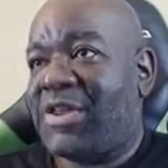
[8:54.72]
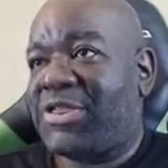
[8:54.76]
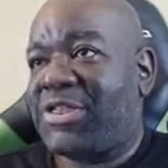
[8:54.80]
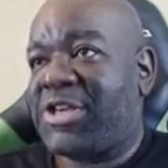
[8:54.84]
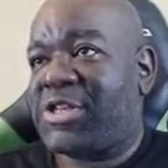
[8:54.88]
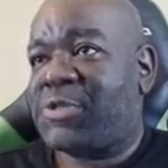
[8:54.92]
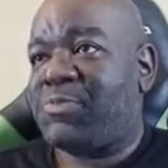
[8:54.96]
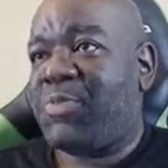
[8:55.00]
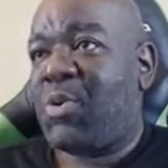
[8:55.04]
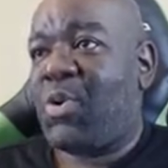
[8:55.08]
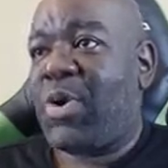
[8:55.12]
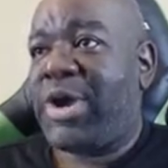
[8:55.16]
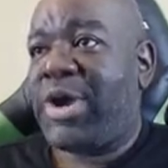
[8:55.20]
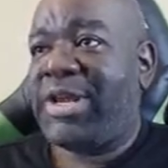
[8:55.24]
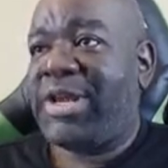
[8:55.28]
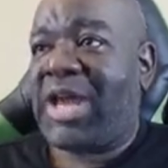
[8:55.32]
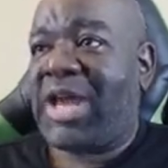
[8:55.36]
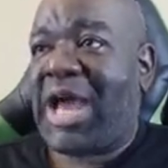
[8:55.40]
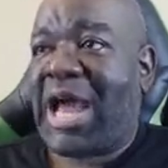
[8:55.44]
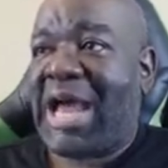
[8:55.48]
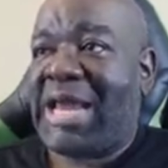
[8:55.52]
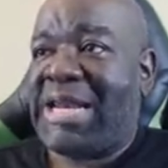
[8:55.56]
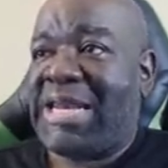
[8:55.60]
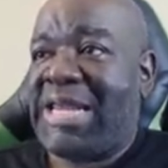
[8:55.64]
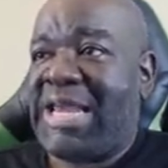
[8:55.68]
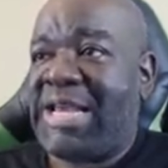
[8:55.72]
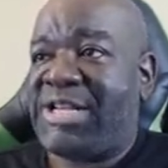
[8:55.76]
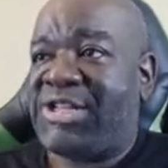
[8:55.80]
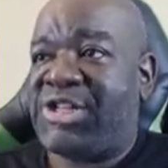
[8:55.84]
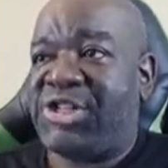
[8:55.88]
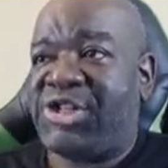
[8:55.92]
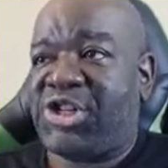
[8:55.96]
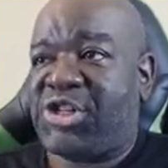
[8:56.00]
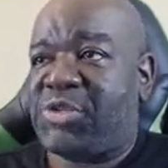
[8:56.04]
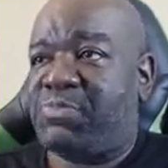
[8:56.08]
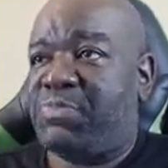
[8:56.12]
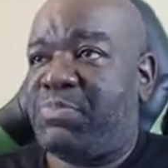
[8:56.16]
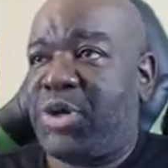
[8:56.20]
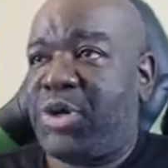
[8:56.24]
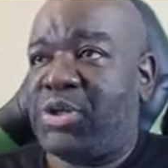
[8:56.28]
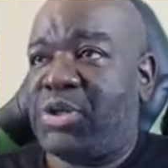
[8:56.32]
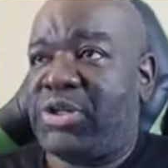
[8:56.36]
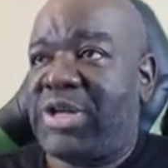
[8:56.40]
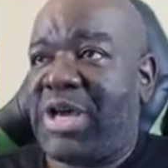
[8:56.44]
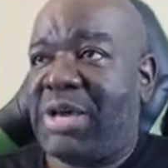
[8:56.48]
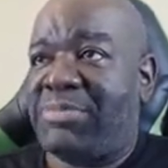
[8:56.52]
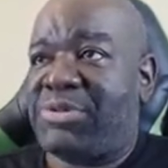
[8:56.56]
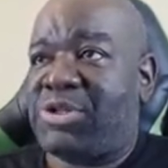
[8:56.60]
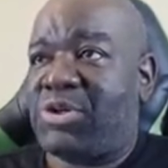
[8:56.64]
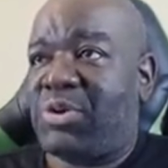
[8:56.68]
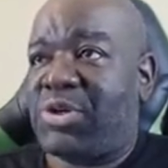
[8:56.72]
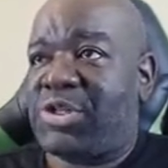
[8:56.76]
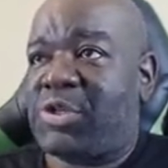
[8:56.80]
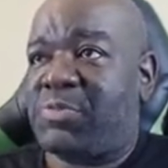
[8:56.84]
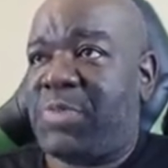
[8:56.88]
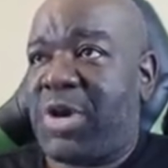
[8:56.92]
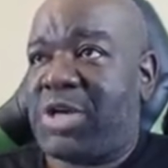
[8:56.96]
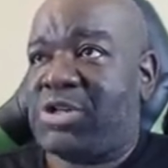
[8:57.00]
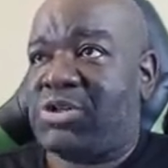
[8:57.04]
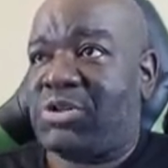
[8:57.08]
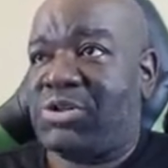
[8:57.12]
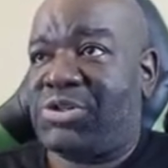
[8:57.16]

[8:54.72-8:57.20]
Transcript: this point, I need to just build up to a special